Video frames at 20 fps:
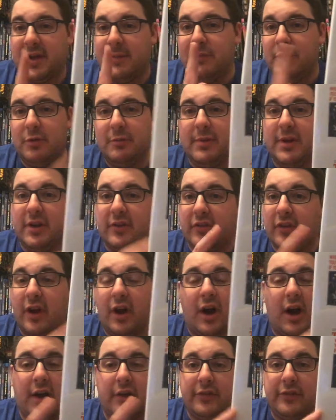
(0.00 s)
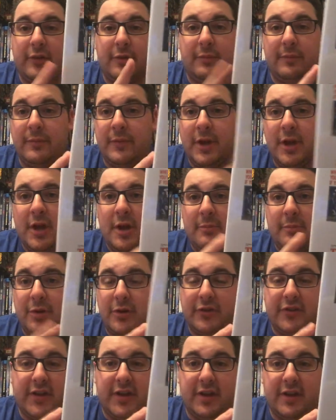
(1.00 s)
Kim Newman is an awesome
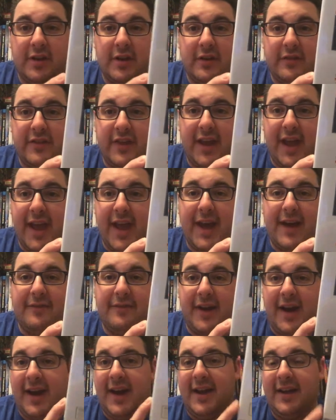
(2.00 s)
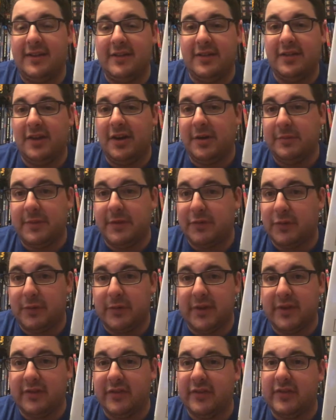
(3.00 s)
person to have on different
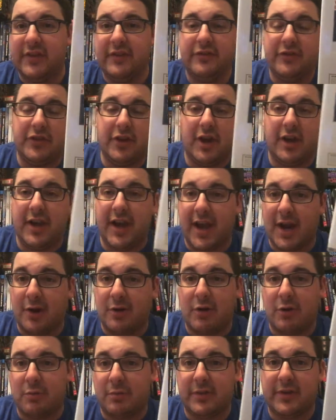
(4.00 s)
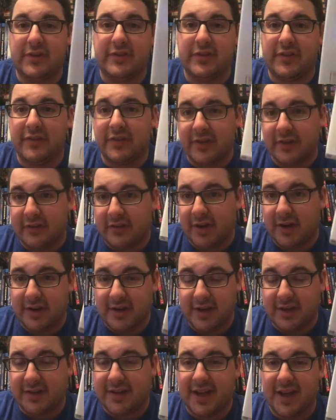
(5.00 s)
releases. He's done Arrow releases, he's done
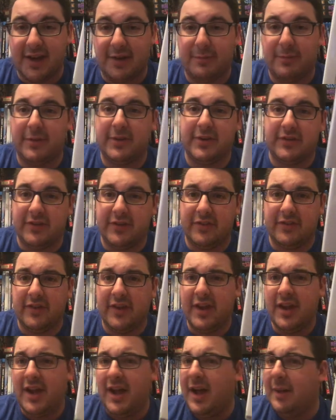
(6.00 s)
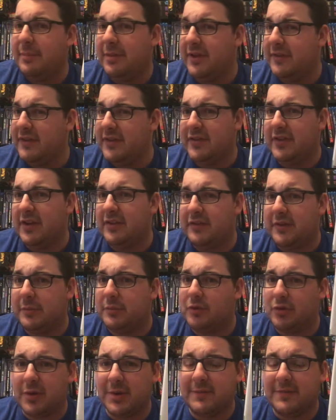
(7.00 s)
Indicator releases. I believe he's done some
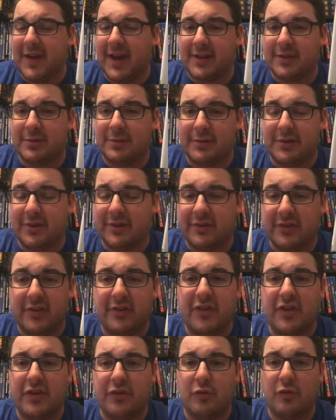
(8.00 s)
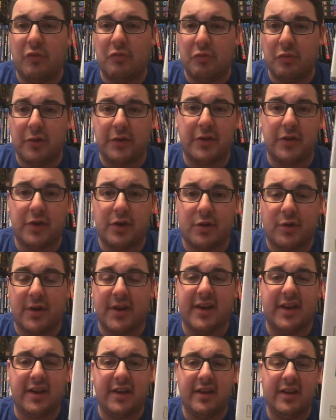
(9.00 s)
Scream Factory releases. He's a really good
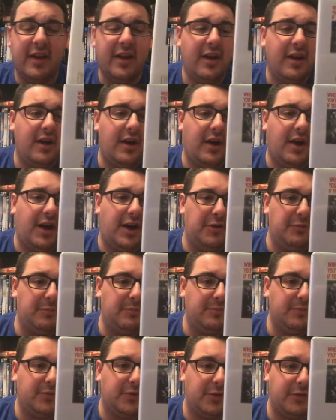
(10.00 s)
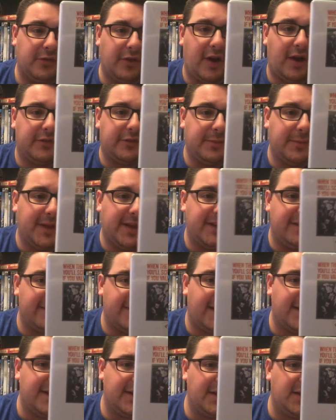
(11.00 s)
critic, so it's awesome that he's
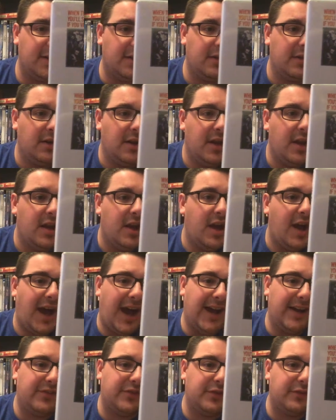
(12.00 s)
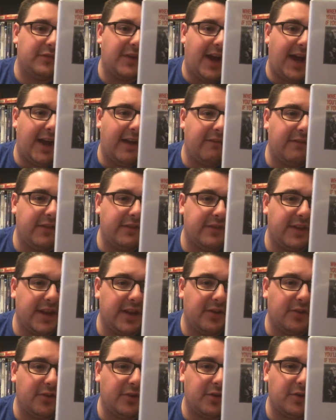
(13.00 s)
on here. I Survived the
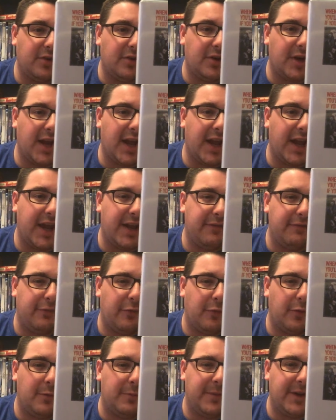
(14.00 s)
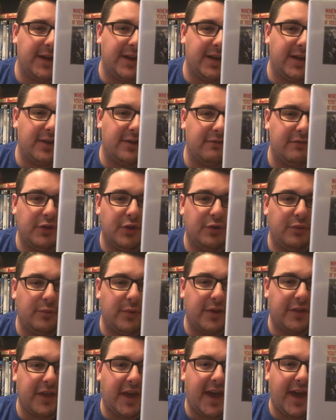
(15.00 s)
Tingler, a 4-minute interview
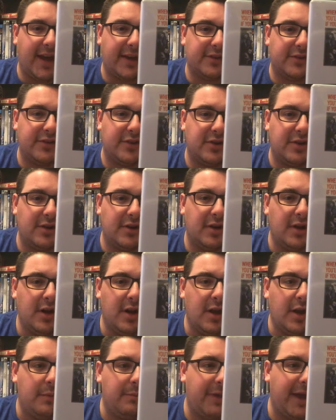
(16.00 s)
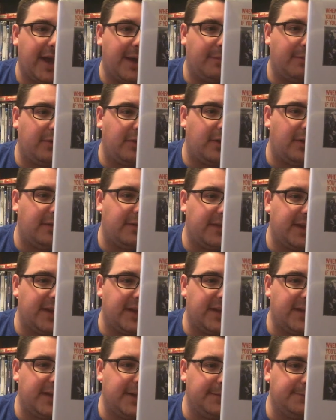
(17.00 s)
with actor Pamela
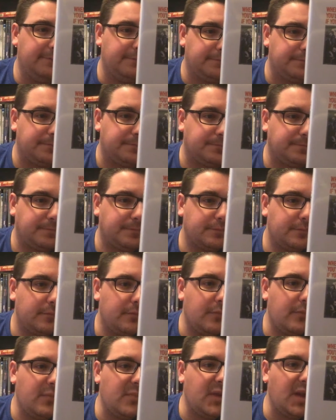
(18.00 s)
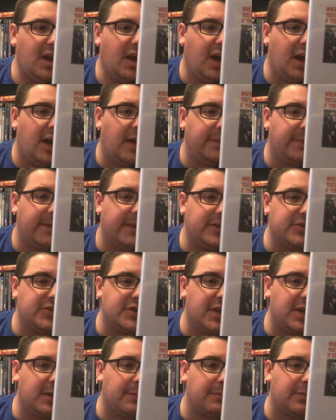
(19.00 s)
Lincoln.
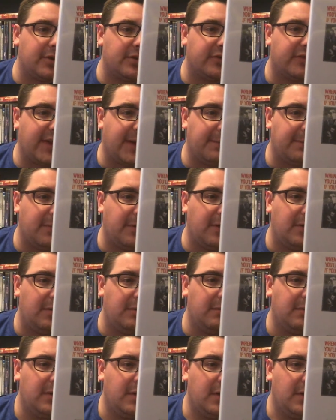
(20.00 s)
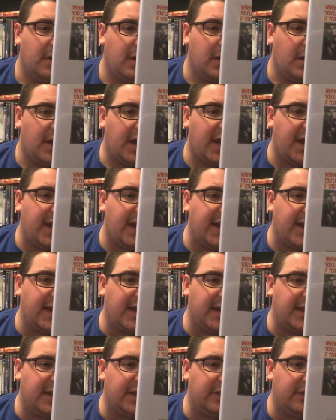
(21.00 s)
Unleashing Persepo,
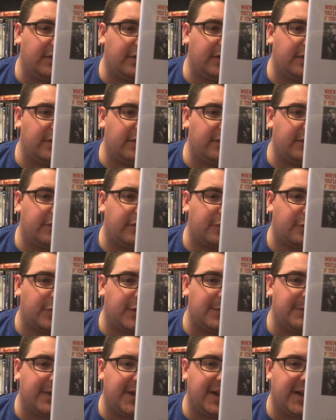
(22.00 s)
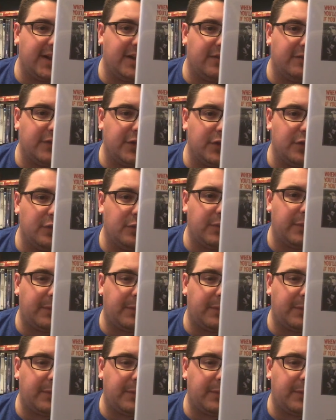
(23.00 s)
a 3-minute interview